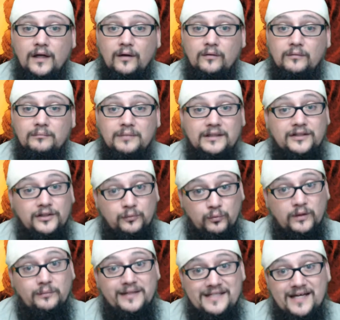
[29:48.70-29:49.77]
You know, but
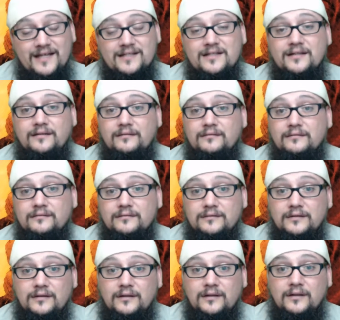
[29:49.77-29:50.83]
you will be tested.
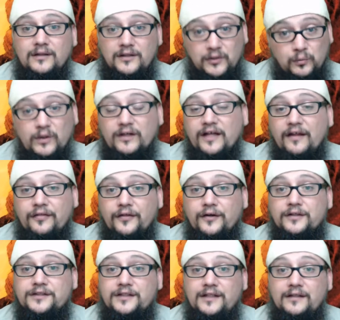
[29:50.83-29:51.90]
You will get
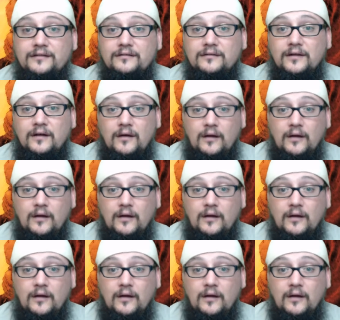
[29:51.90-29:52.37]
thirsty.